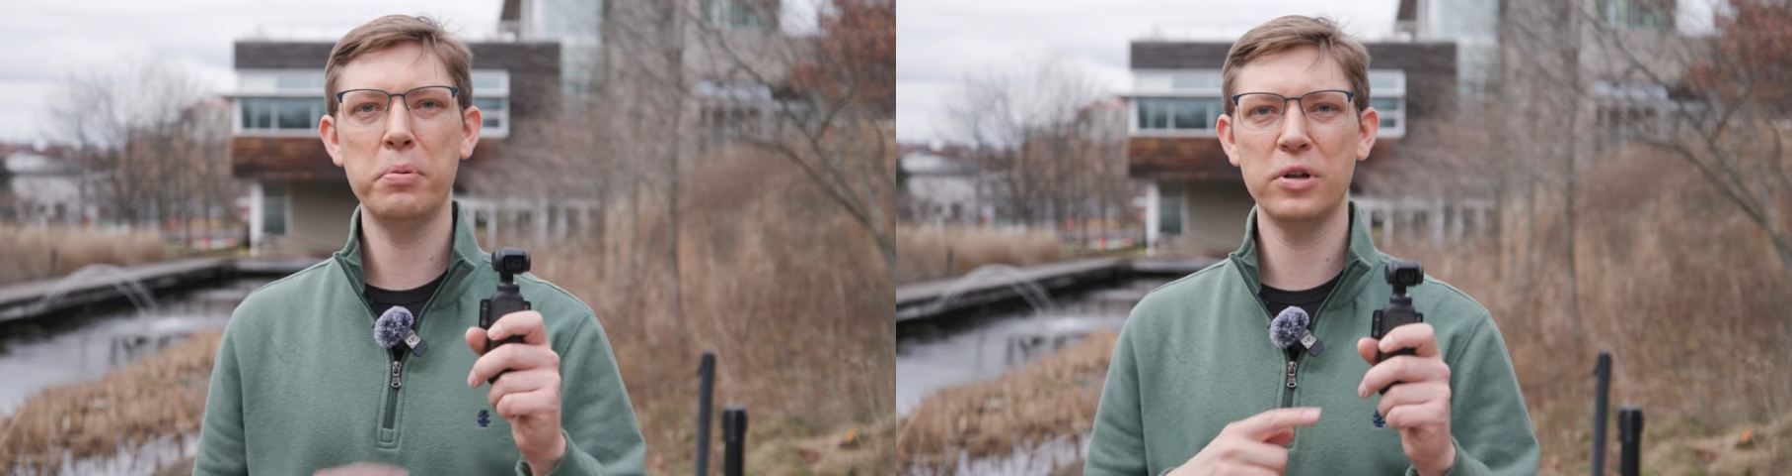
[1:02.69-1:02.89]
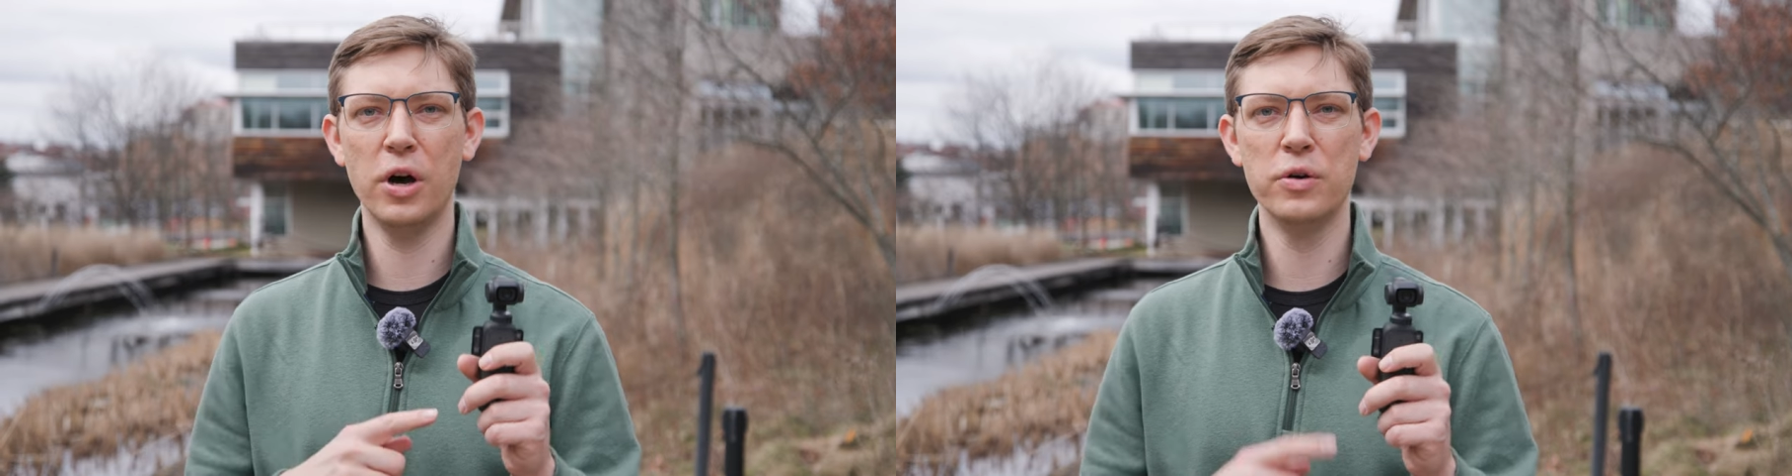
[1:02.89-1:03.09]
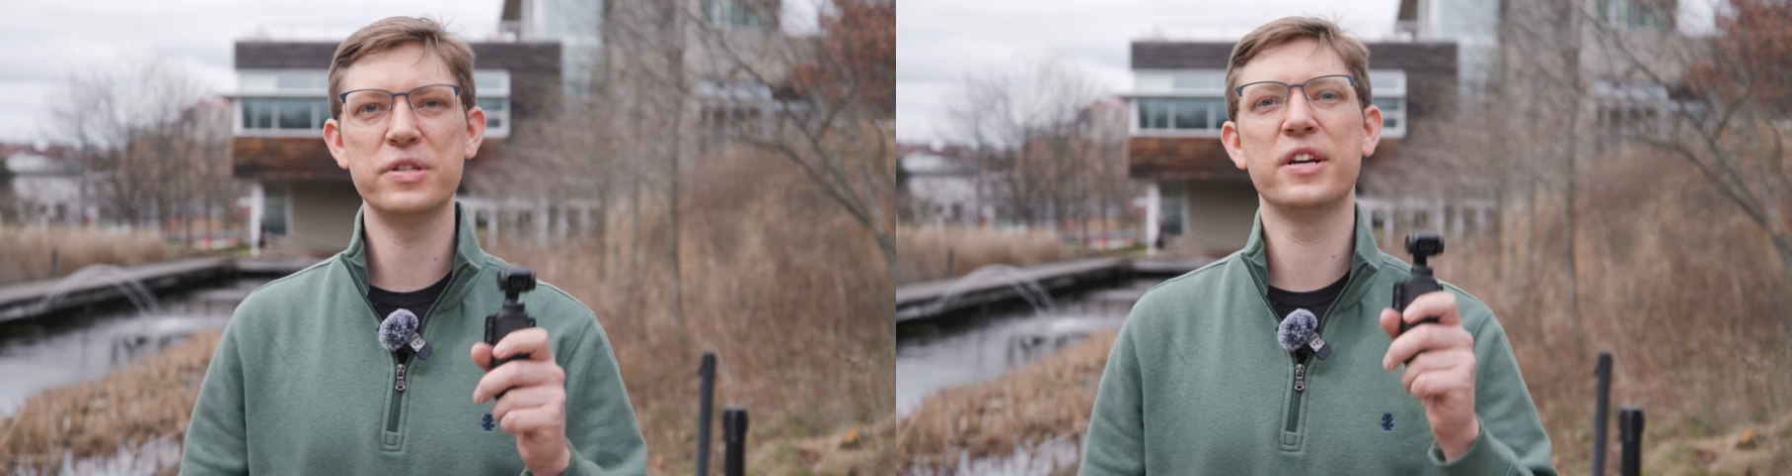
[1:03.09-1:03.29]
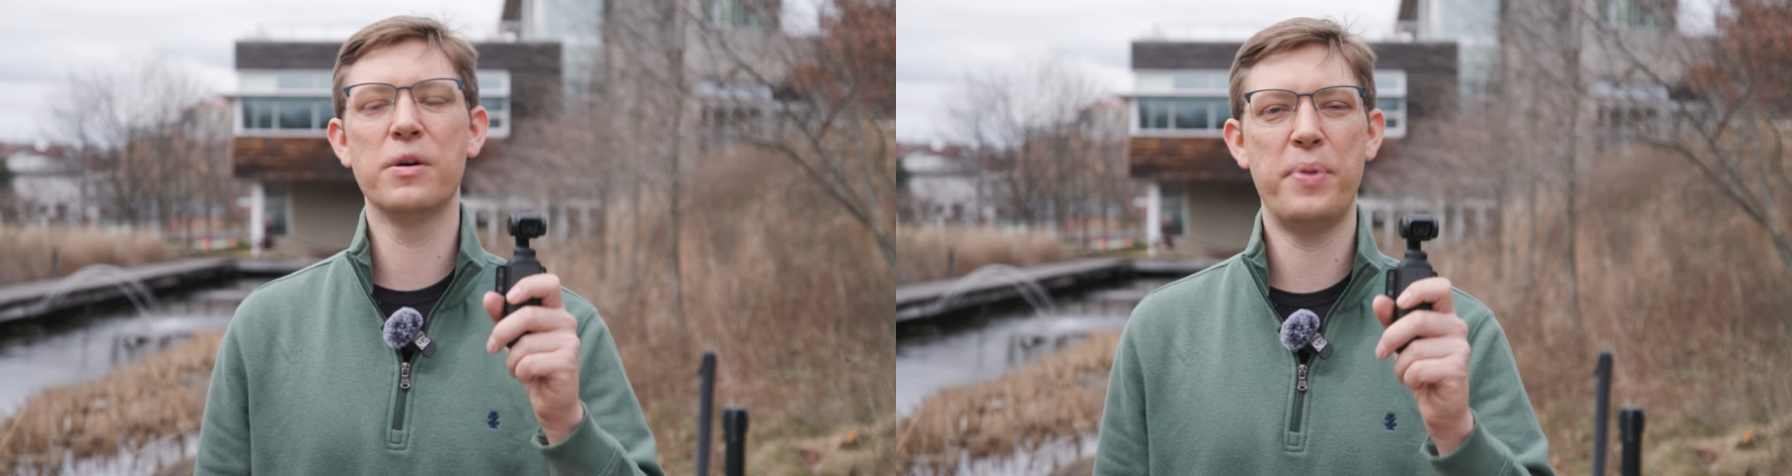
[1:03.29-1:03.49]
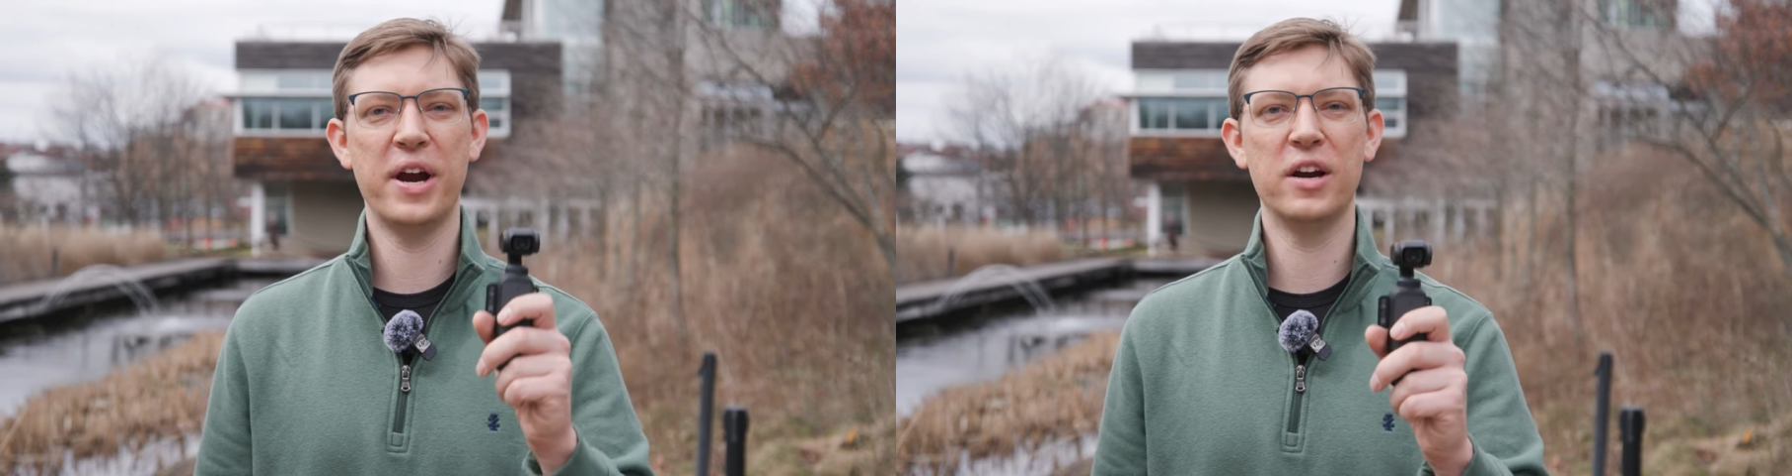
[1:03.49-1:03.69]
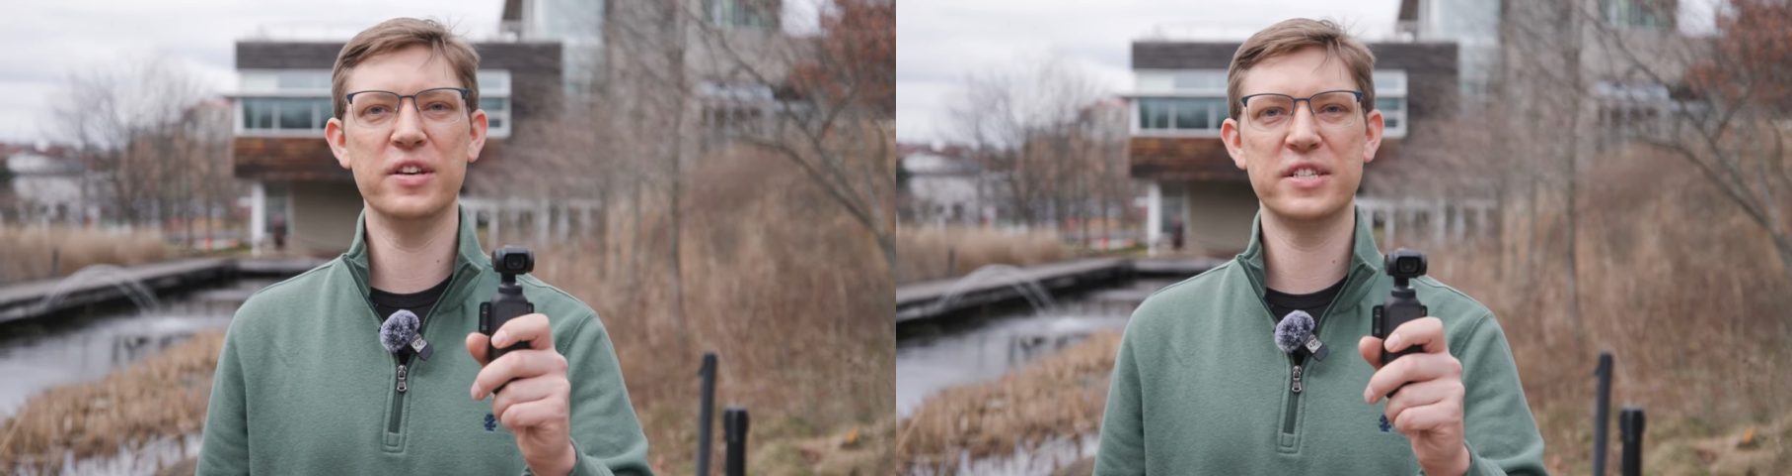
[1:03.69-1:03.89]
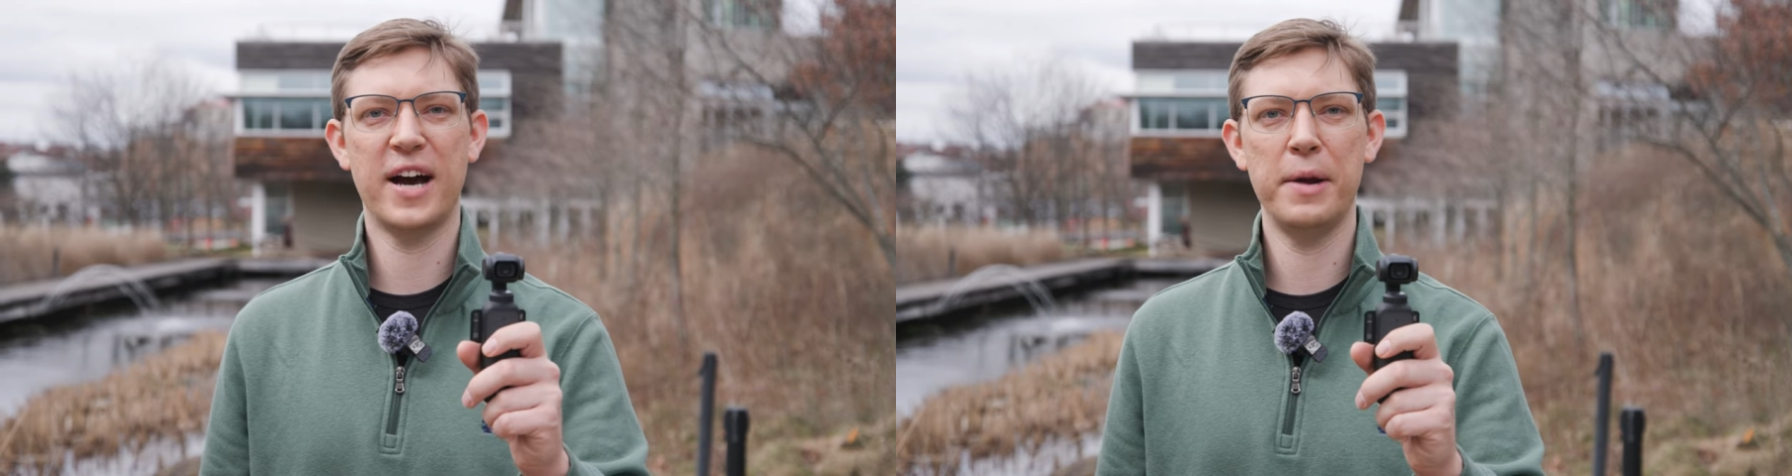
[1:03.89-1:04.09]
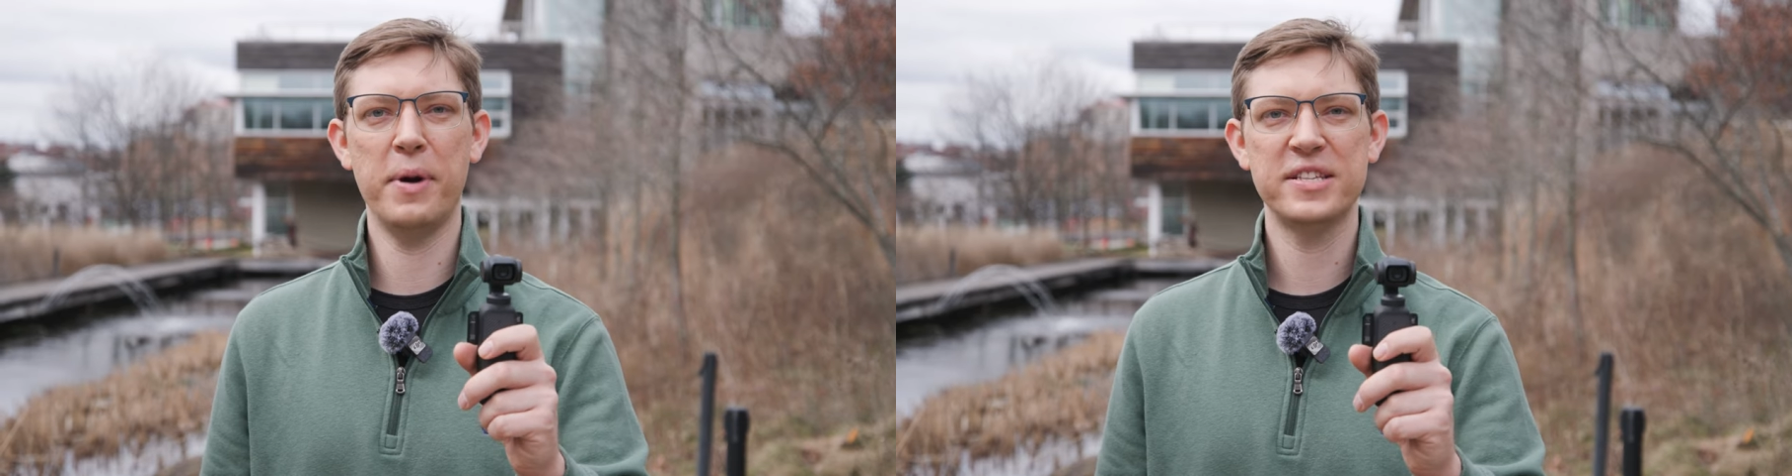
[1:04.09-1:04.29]
up close and compare the
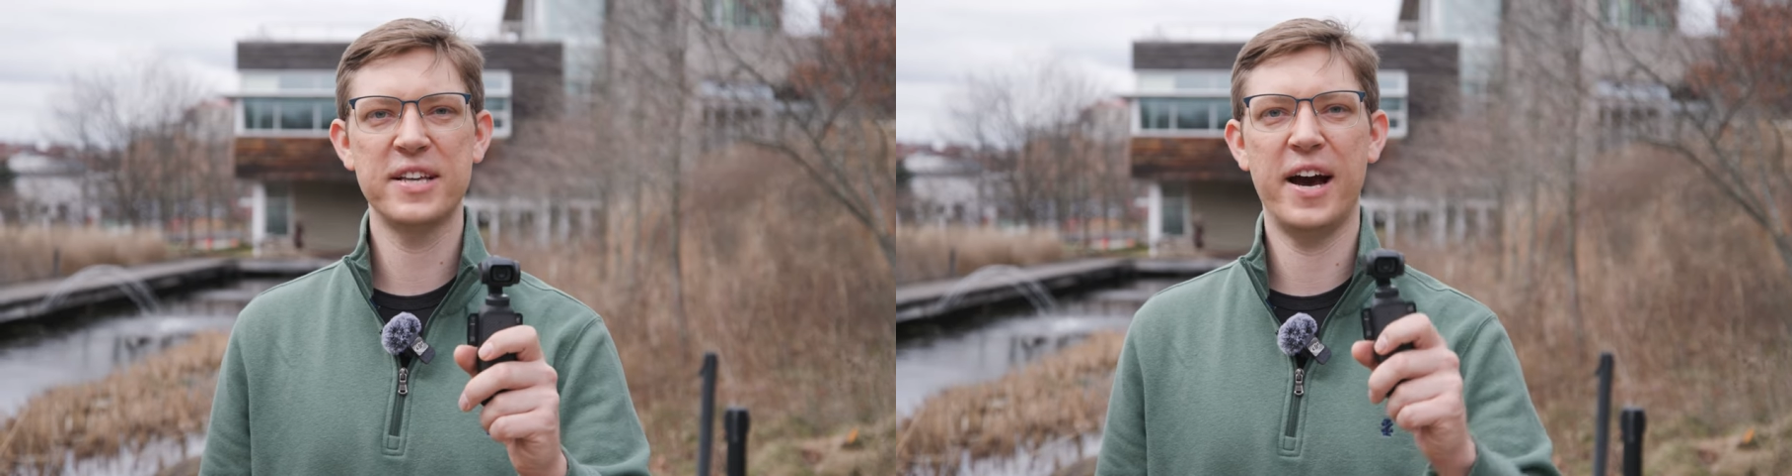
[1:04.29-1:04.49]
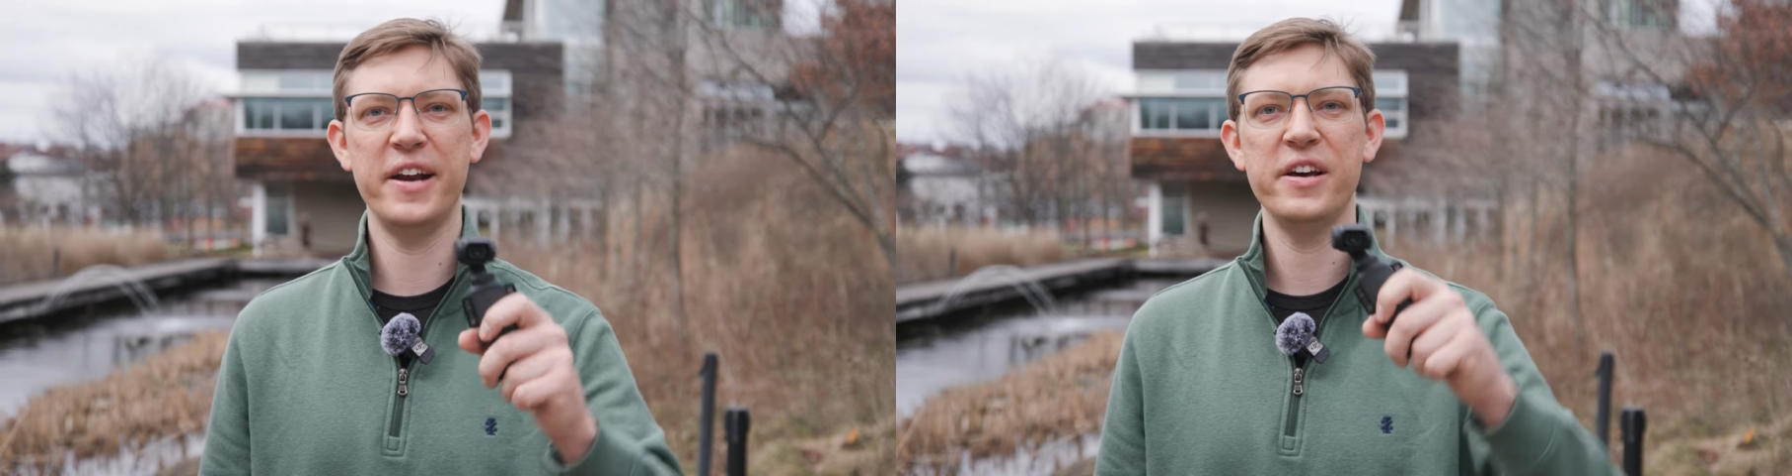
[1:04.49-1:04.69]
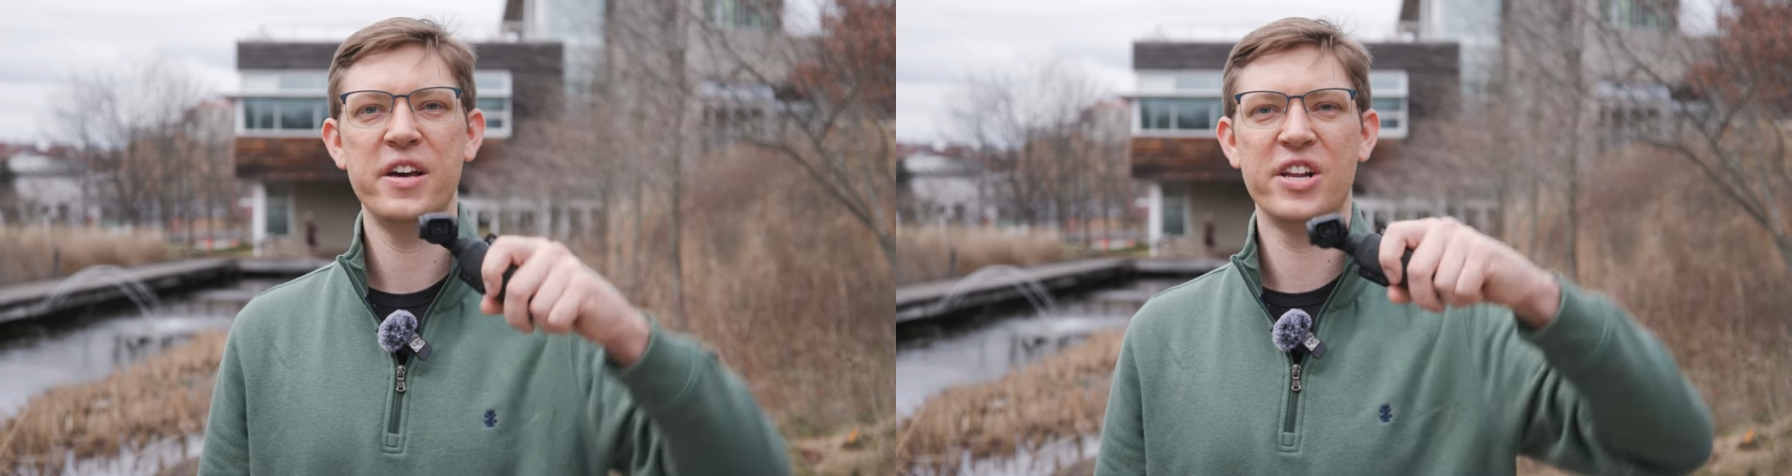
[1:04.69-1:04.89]
side-by-side